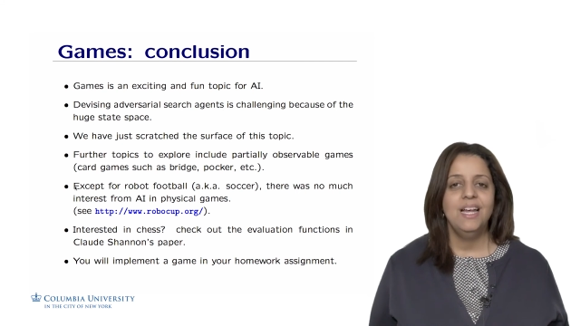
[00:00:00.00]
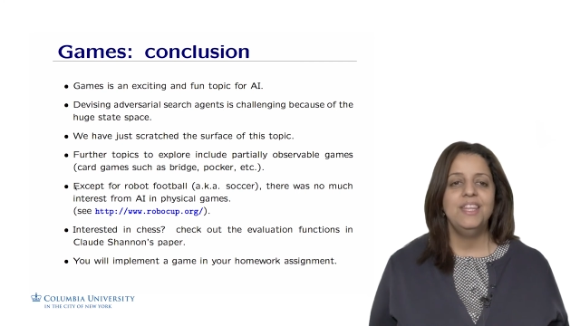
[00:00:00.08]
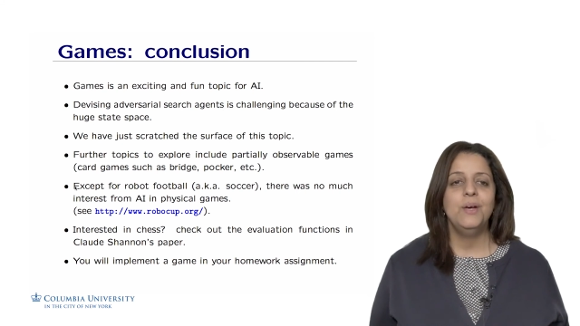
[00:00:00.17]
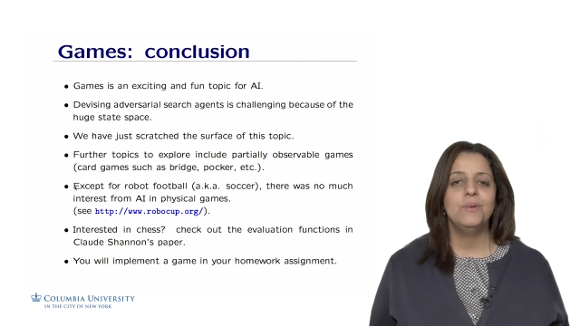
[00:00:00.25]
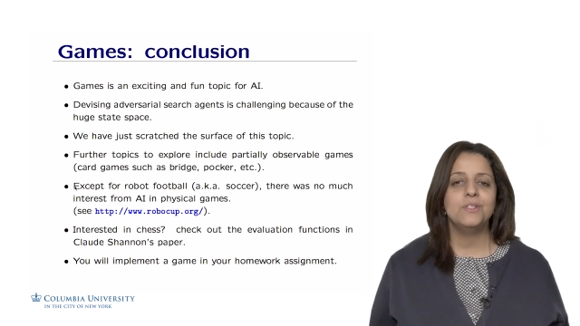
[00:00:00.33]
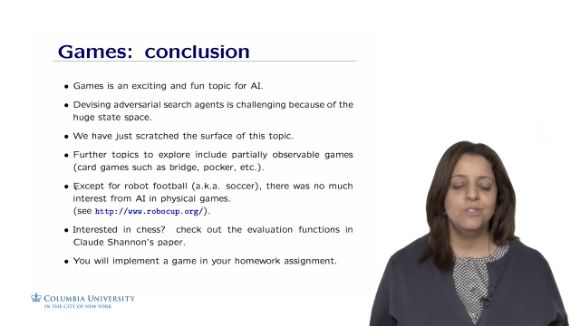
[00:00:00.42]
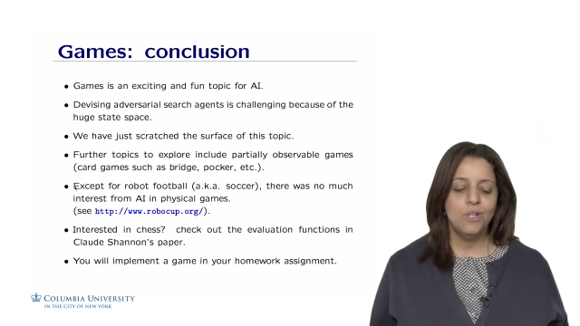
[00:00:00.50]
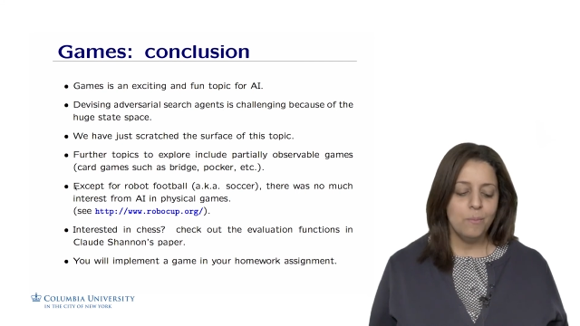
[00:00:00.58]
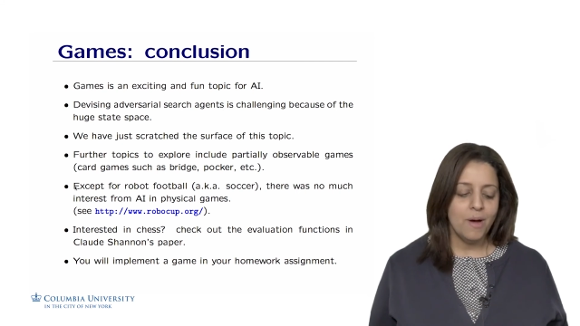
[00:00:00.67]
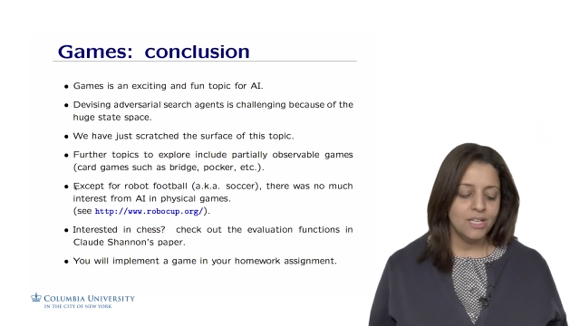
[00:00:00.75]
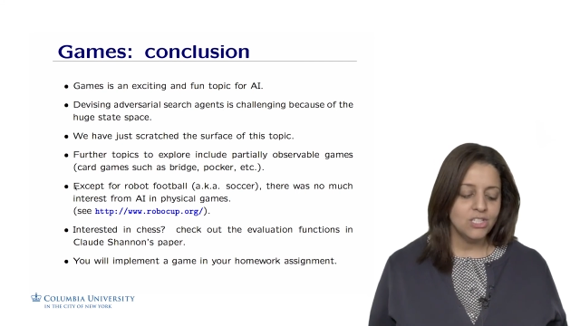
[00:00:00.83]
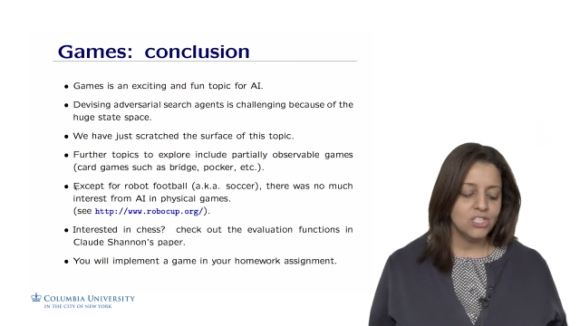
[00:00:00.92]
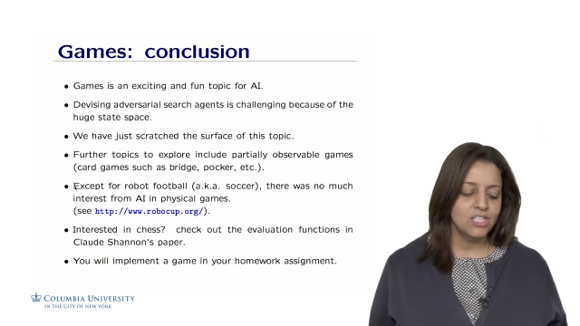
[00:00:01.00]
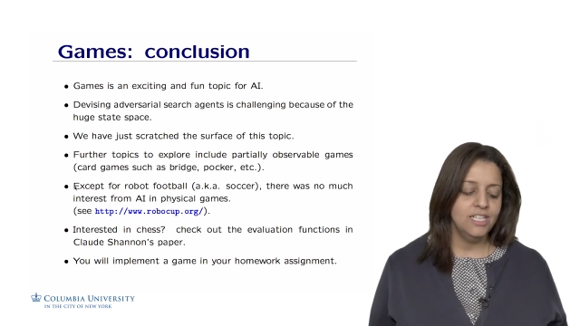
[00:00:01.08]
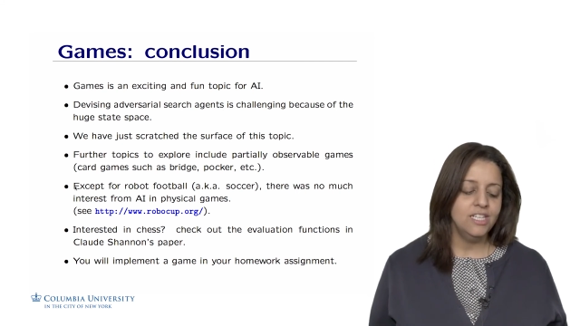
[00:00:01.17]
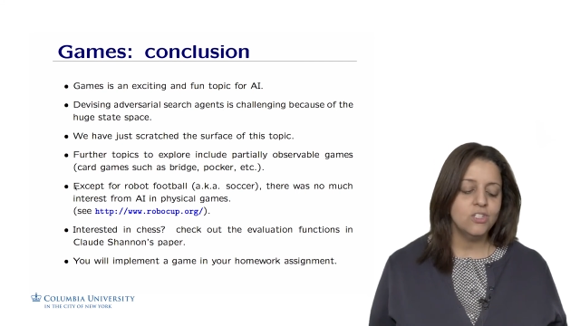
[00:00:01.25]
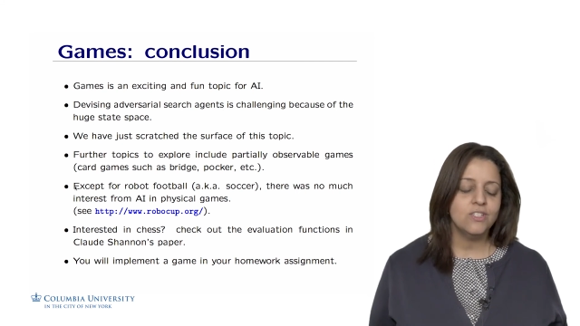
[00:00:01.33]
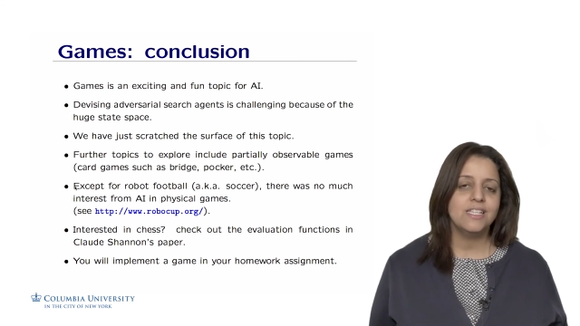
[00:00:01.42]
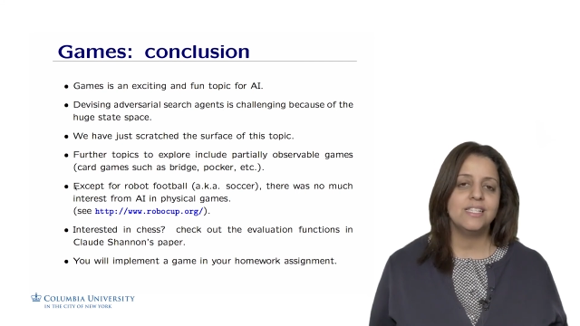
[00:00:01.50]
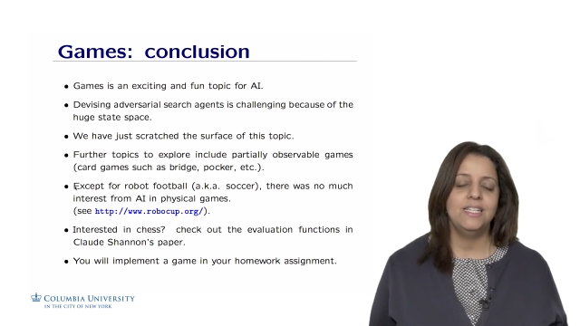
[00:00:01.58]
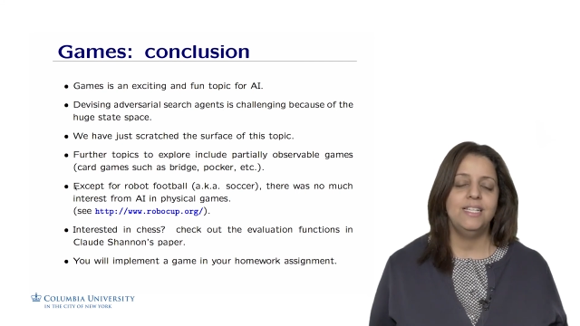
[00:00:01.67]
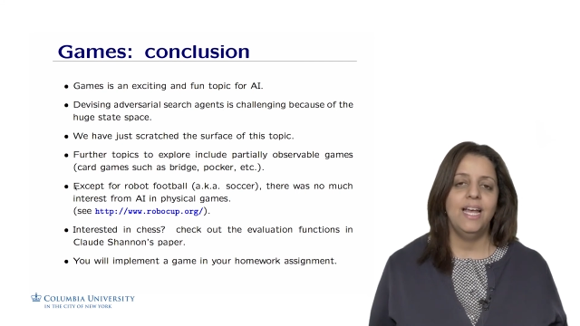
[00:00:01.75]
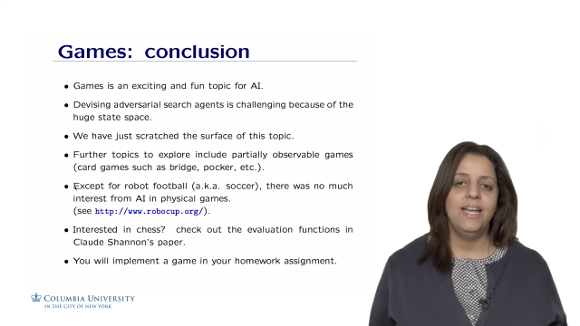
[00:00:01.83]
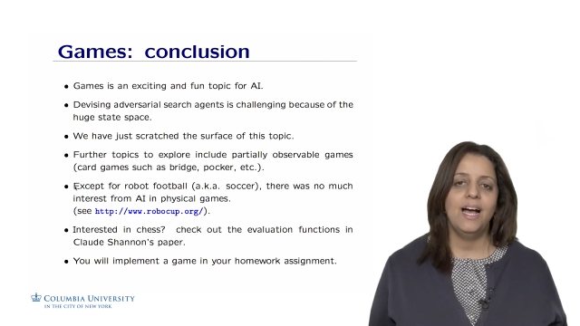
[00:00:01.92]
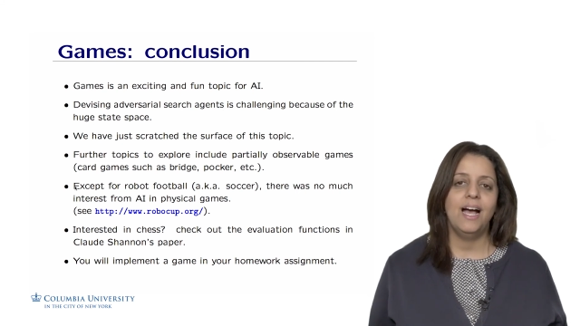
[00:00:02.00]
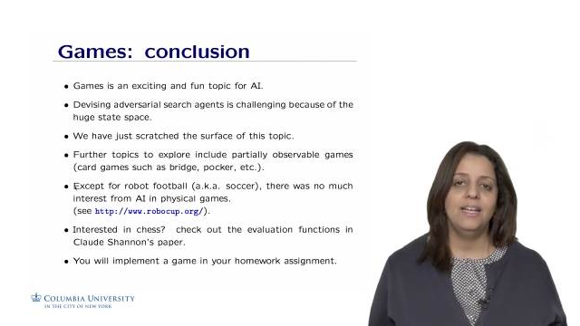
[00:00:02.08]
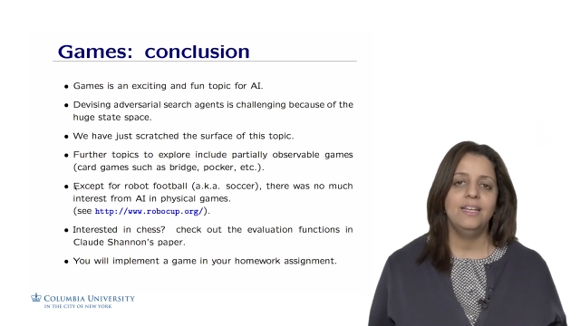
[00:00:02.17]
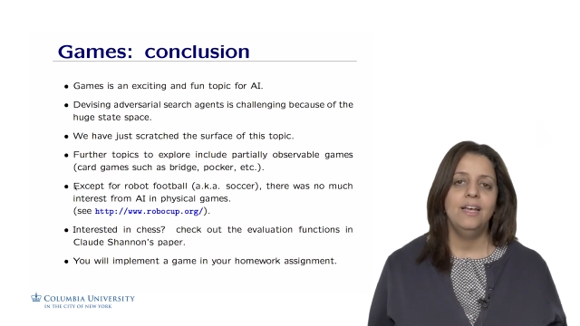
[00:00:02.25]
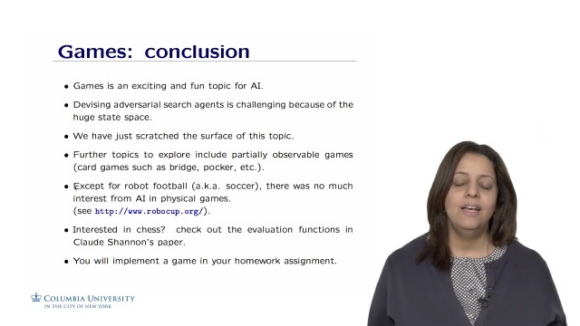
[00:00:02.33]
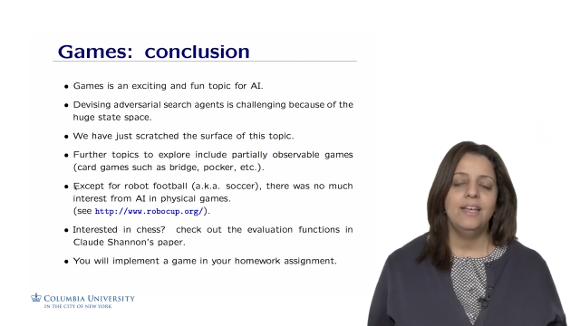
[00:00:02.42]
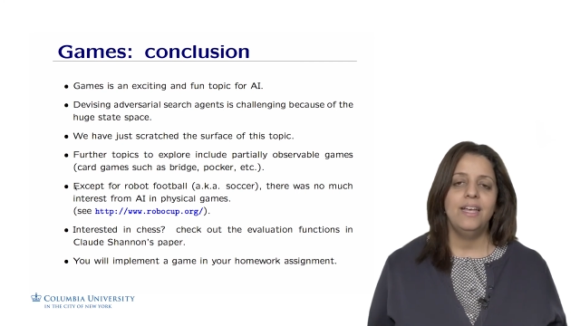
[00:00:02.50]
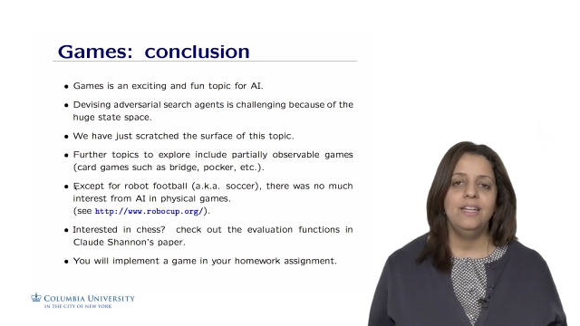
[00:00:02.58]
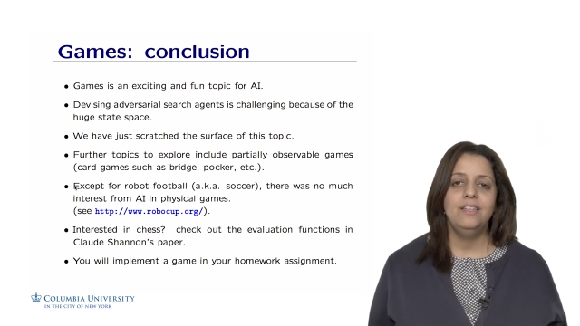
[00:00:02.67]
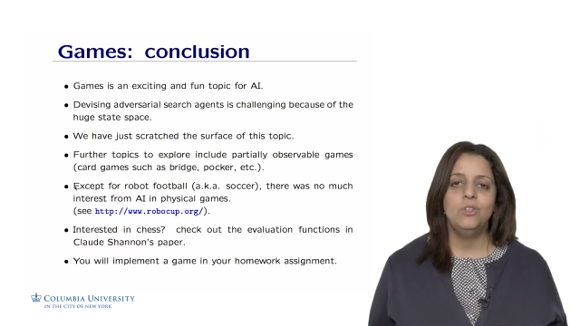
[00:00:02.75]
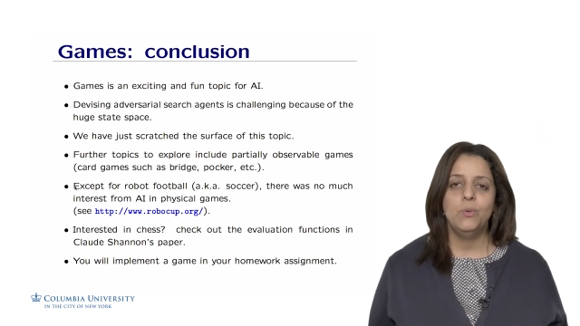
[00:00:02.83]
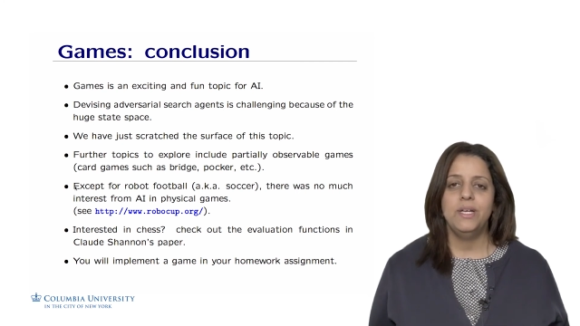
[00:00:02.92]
there was no much interest in AI in